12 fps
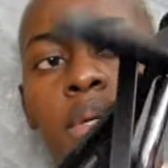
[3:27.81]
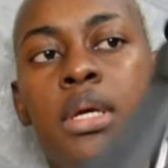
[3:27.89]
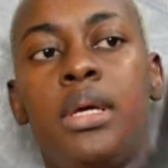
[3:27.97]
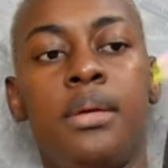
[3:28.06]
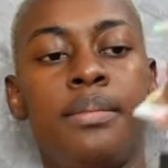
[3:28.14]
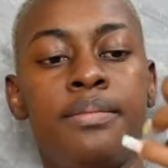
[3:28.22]

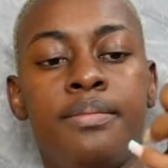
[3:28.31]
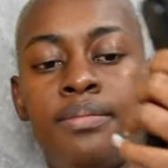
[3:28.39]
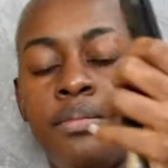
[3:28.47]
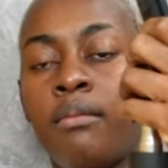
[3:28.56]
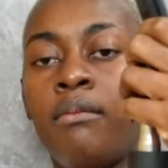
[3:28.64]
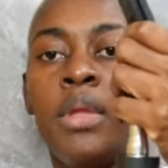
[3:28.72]
maybe.
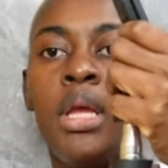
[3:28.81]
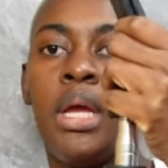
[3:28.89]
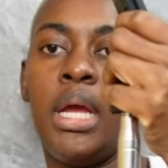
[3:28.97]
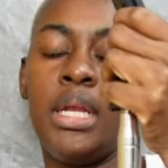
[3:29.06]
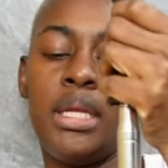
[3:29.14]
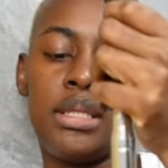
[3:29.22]

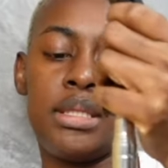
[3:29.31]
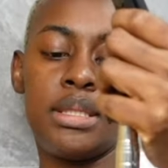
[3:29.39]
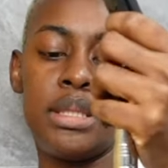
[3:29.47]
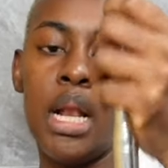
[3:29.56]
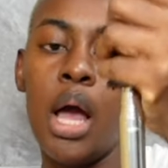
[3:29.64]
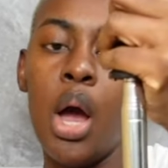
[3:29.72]
And
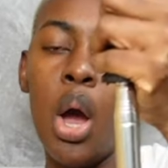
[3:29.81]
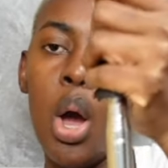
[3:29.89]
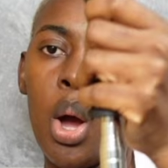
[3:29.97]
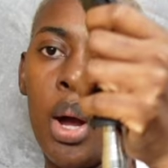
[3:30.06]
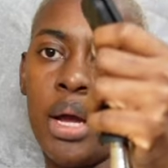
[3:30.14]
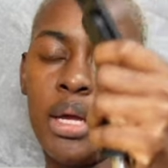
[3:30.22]
it's
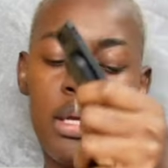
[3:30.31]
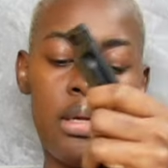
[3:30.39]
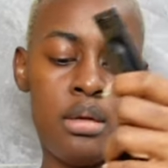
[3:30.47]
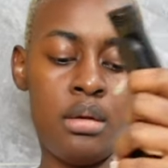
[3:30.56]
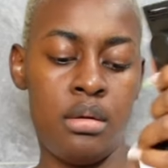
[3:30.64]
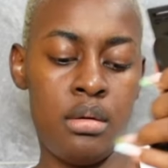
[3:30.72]
long.
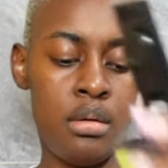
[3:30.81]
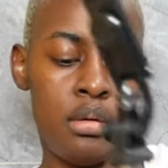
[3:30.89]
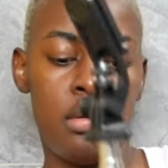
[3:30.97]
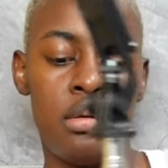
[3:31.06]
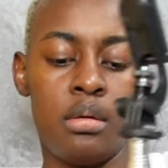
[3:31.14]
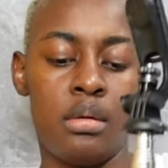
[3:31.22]

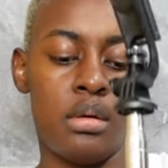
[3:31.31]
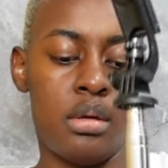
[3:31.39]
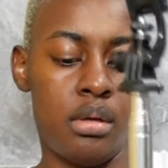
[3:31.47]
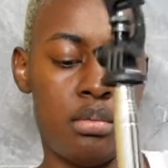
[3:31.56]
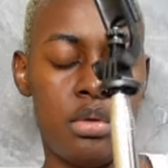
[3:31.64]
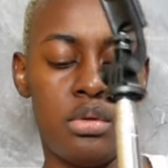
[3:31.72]

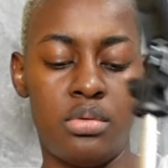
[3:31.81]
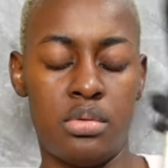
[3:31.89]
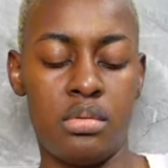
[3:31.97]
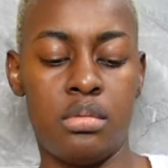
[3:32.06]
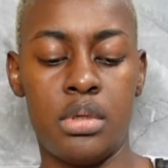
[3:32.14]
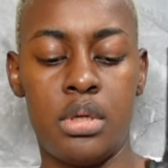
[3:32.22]
Okay, let me do
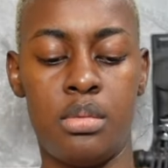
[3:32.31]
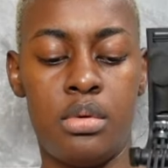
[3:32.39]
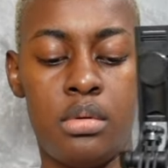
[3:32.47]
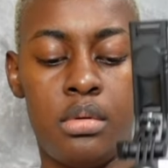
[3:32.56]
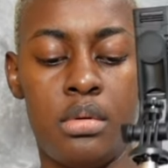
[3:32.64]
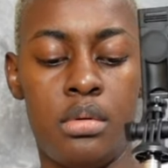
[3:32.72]
it. Come
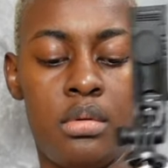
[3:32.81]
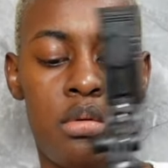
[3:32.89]
on.